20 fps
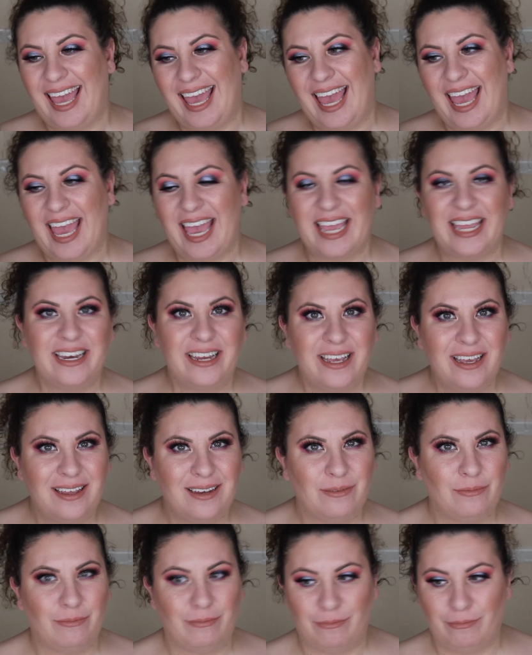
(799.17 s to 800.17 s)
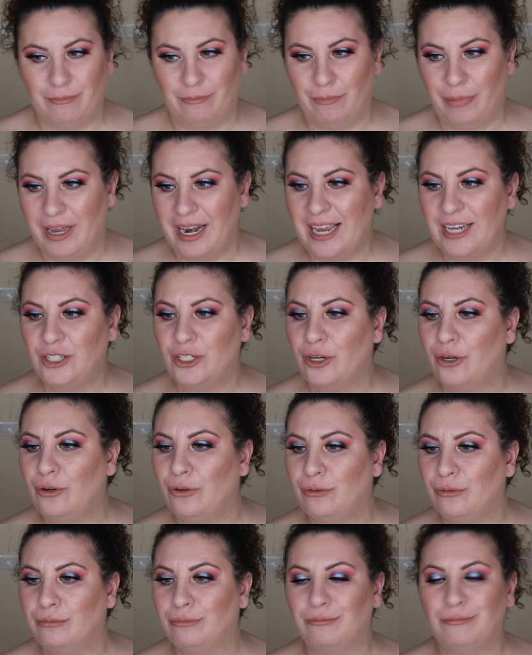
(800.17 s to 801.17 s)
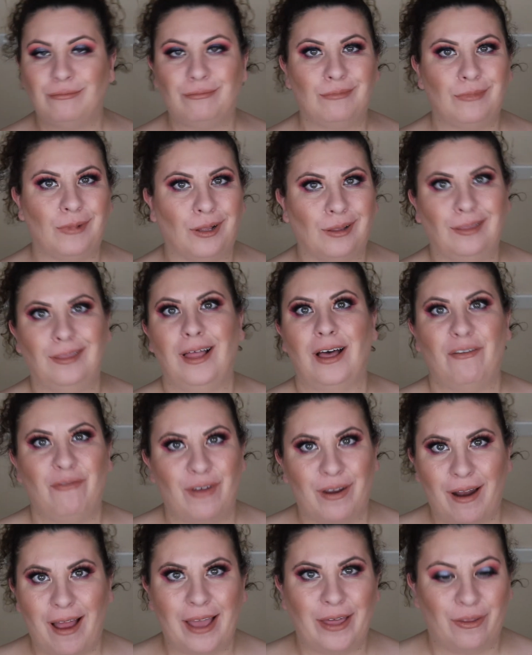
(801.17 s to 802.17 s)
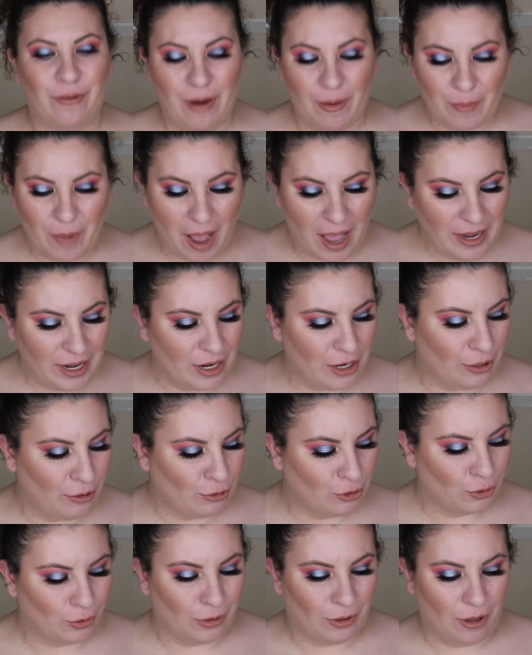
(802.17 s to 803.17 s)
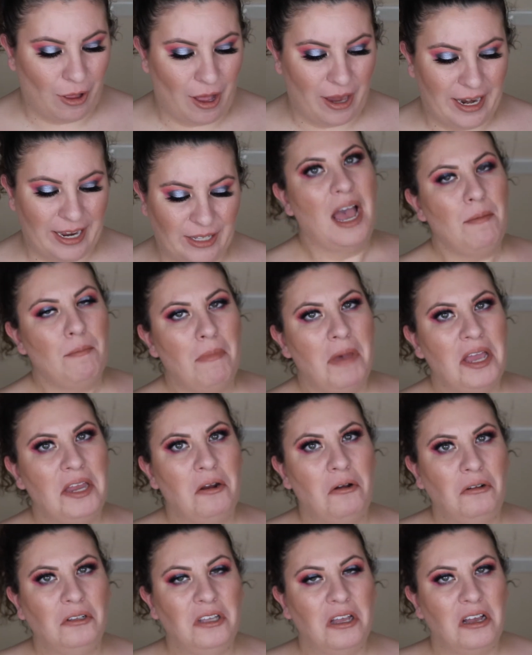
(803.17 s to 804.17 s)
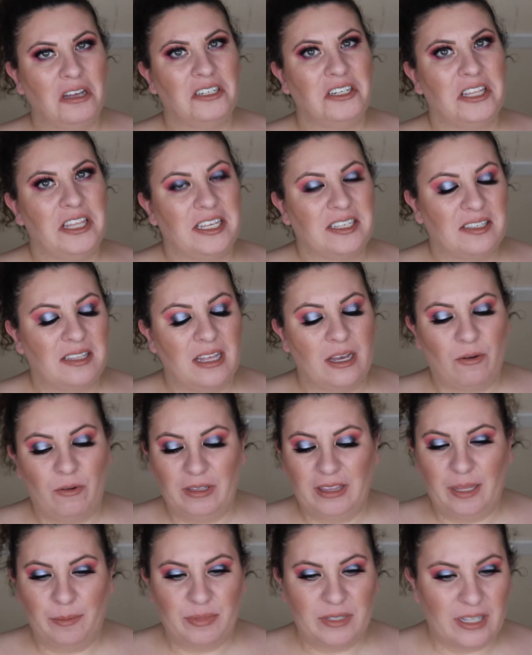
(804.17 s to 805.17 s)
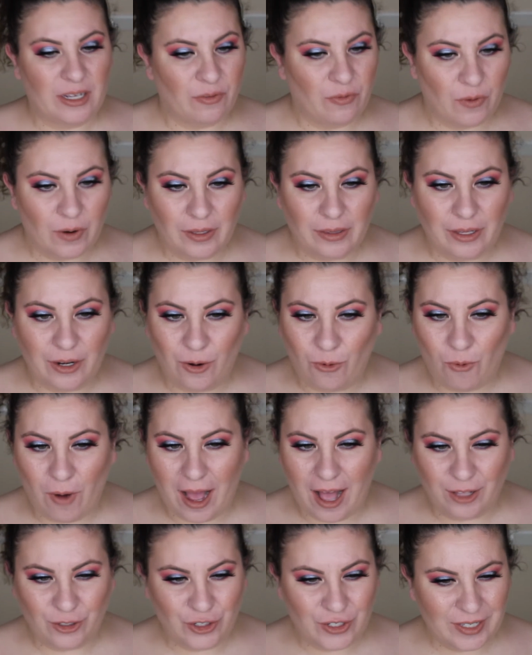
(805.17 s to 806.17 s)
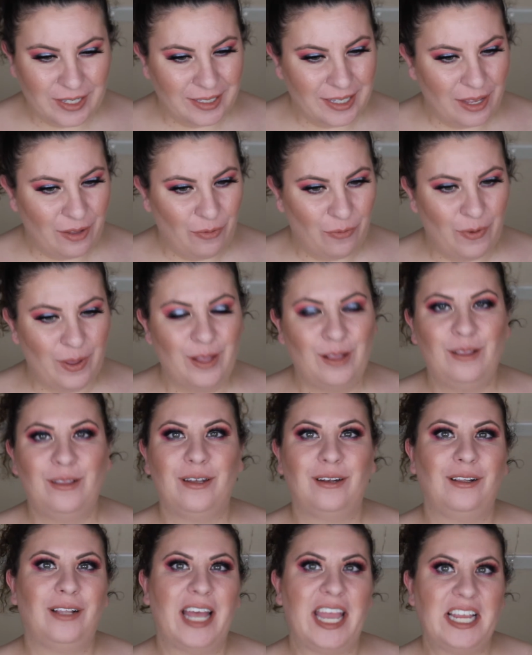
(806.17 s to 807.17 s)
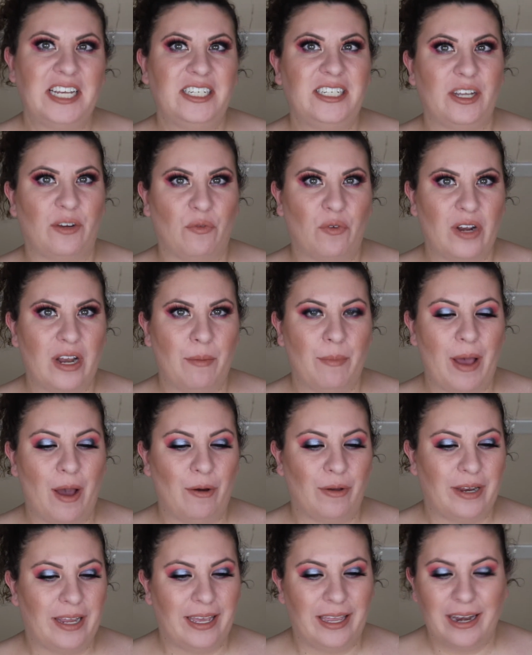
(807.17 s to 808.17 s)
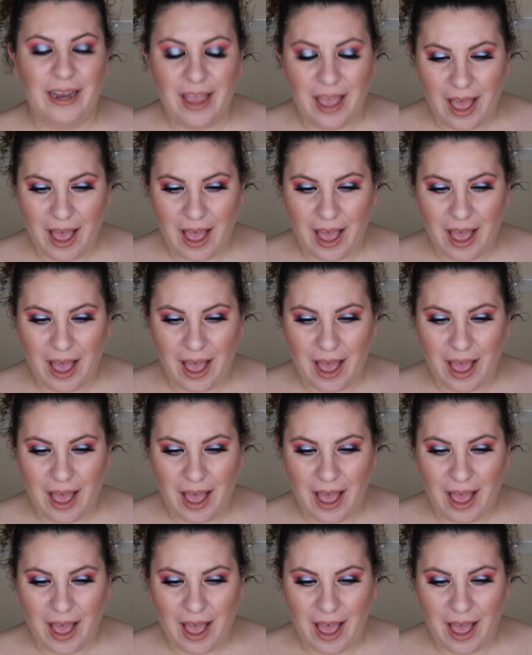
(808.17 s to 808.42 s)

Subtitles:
hate it, but I don't love it either. I'm kind of neutral on it. I might hold on to this liquid lipstick for a little while just because I feel a little indifferent about it.